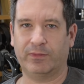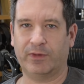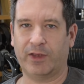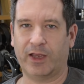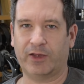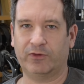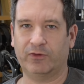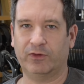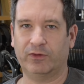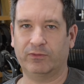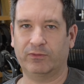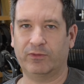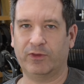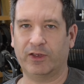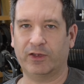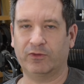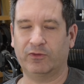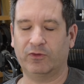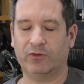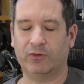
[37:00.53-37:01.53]
excellent
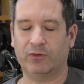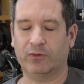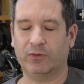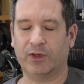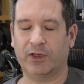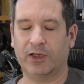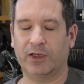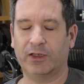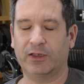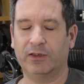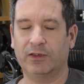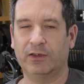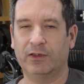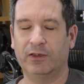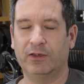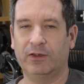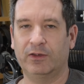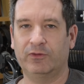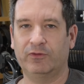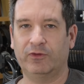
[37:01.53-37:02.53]
thing to
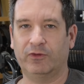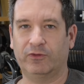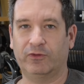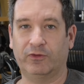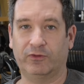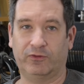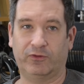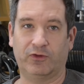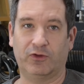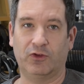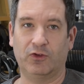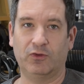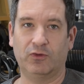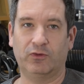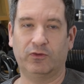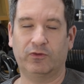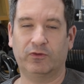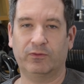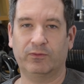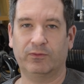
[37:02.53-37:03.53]
just
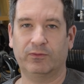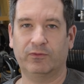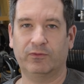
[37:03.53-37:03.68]
use,